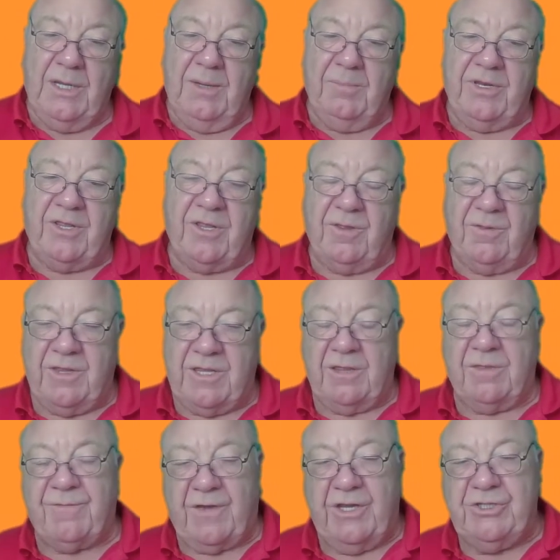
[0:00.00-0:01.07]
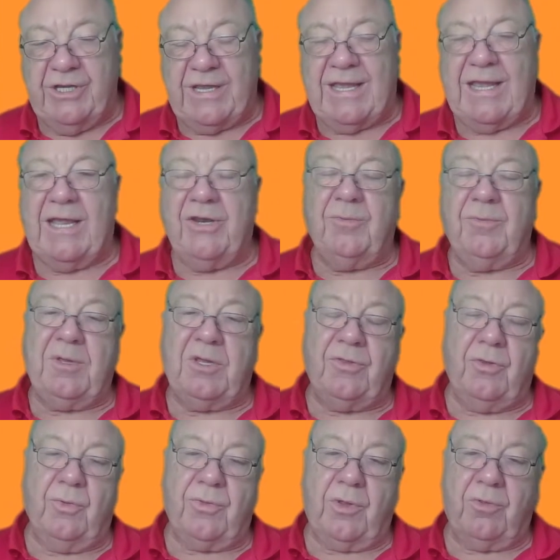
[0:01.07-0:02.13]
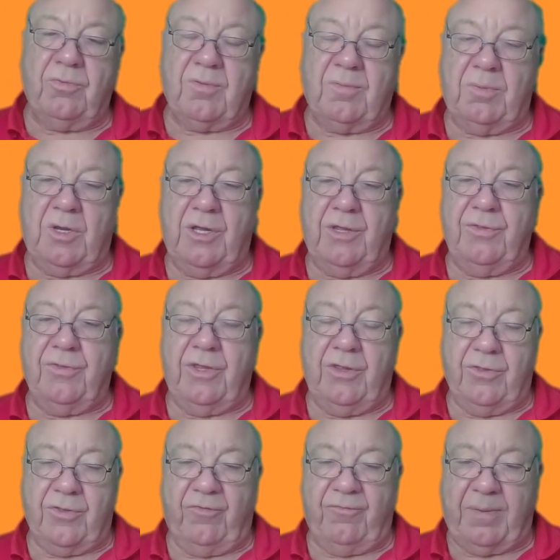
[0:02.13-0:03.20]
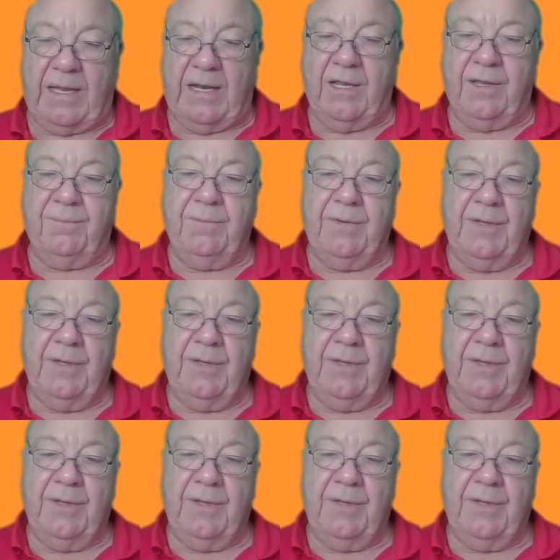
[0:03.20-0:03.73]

but dysphagia can do because it also supplies the soft palate